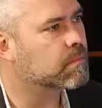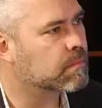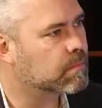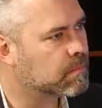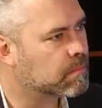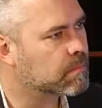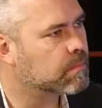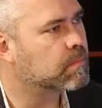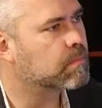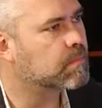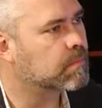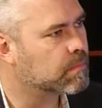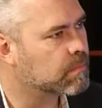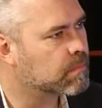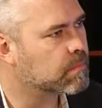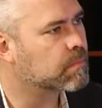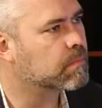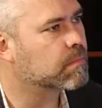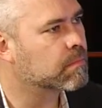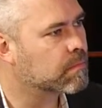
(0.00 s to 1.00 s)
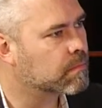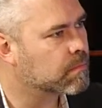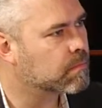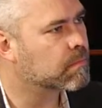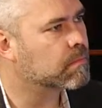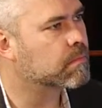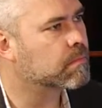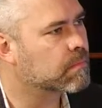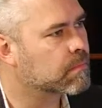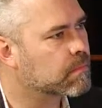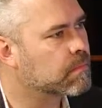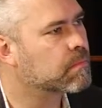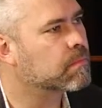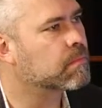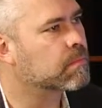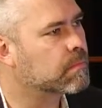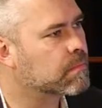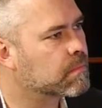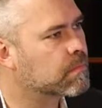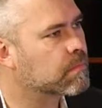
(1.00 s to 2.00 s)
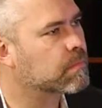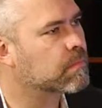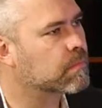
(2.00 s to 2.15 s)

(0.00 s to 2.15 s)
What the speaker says: the page. And even